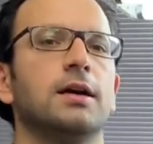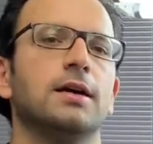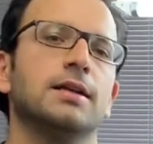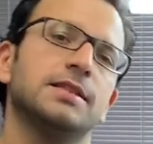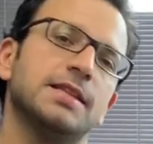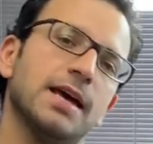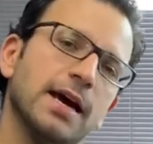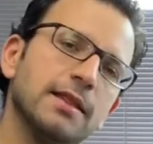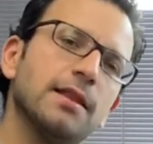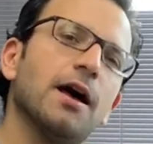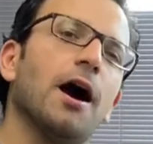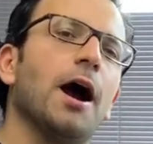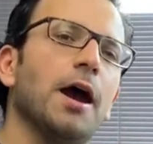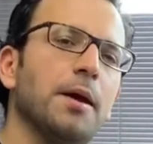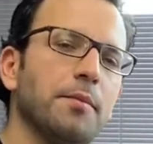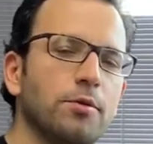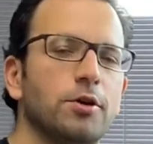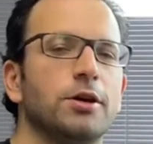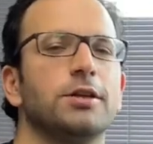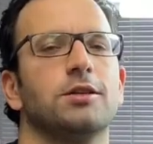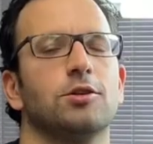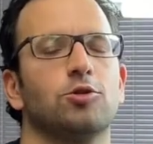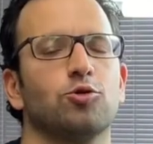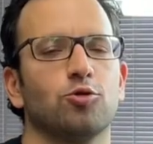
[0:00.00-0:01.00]
Then I'm
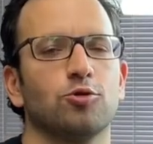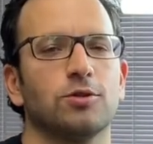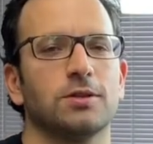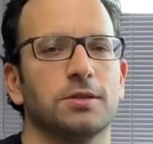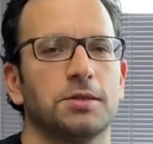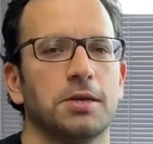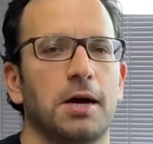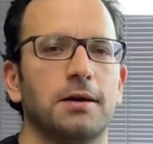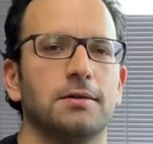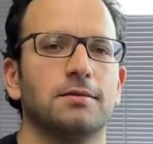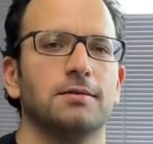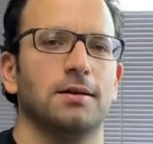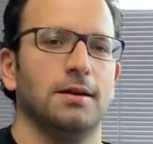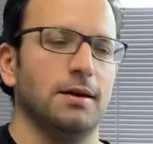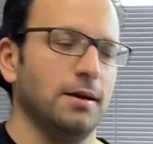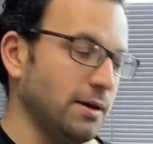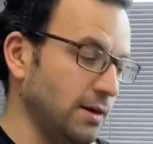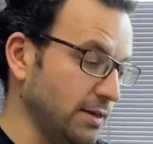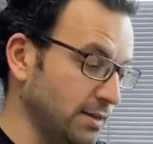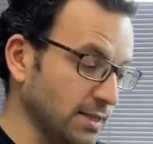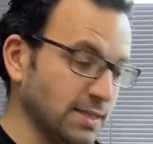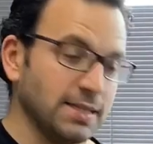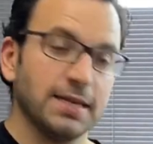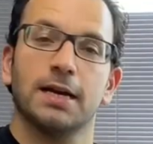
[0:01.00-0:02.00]
ready to start
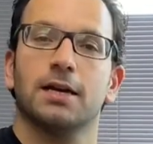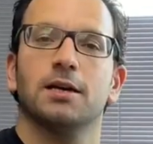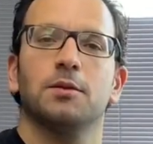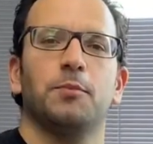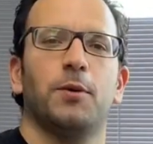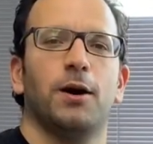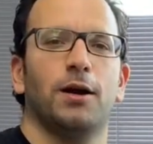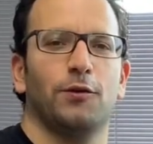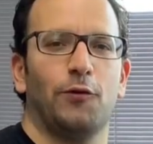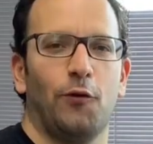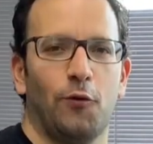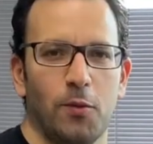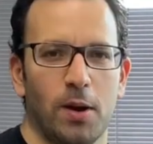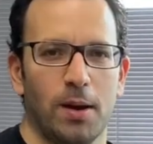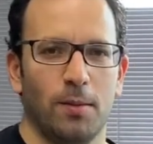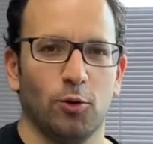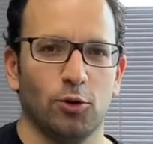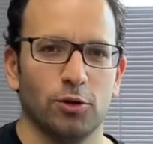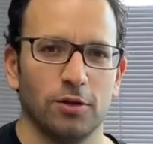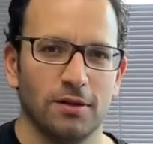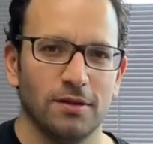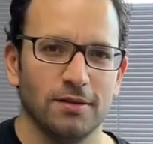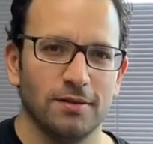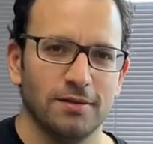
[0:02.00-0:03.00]
the second part of my
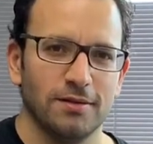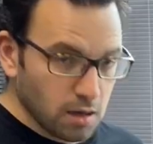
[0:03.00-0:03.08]
model.